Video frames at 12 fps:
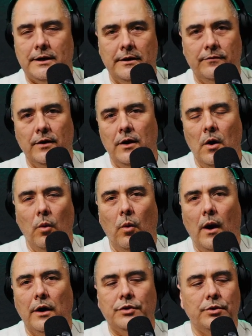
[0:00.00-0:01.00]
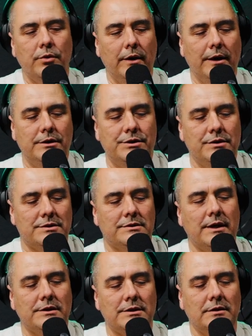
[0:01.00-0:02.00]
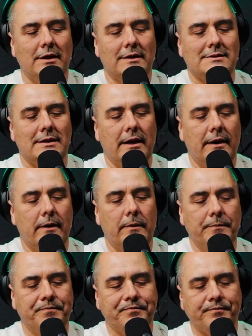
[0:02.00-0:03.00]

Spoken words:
kind of walk through each session that's there.